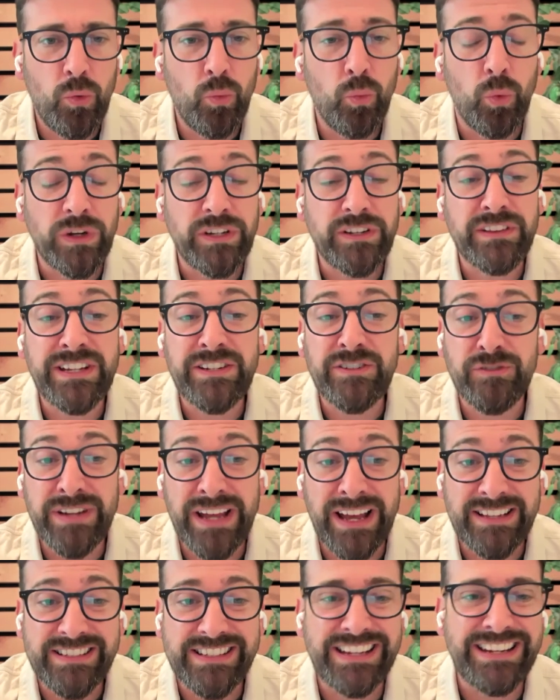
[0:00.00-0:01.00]
What do they do
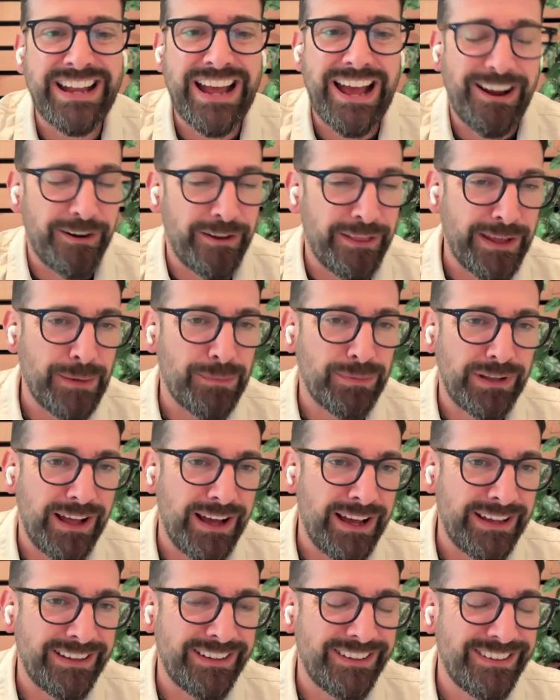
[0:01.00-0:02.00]
next, and how do they
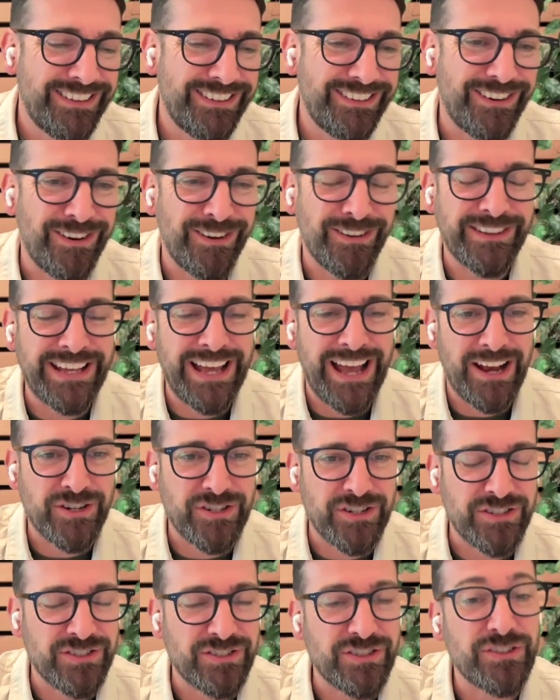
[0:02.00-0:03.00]
apply all the
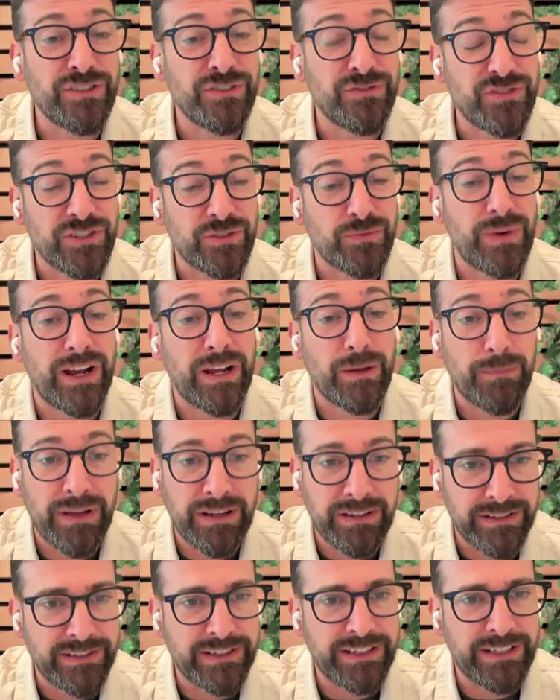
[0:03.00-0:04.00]
actions you've just
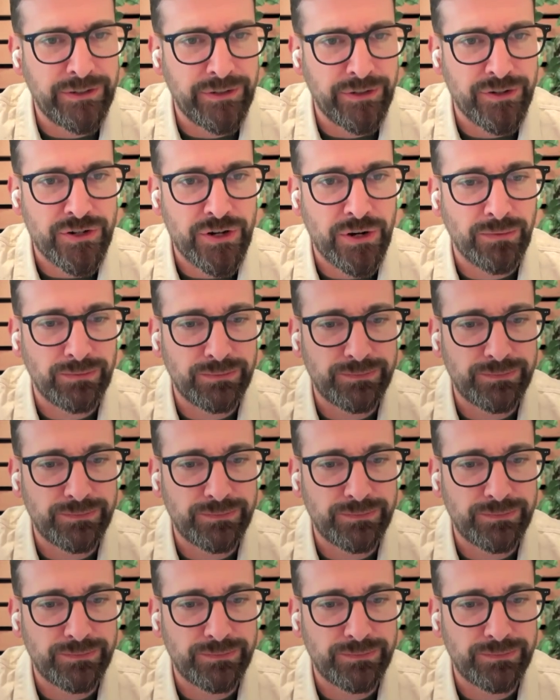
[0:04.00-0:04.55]
recommended in your show?